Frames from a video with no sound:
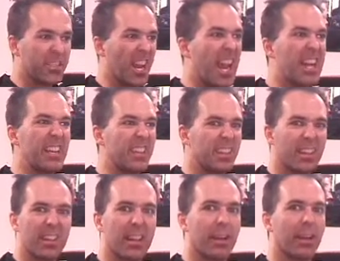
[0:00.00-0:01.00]

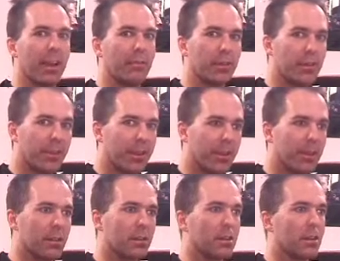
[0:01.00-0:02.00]
anything and
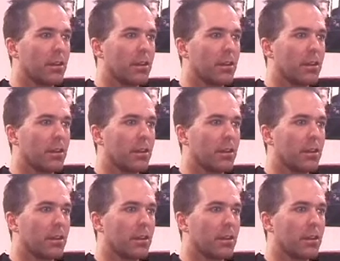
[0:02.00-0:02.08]
everything.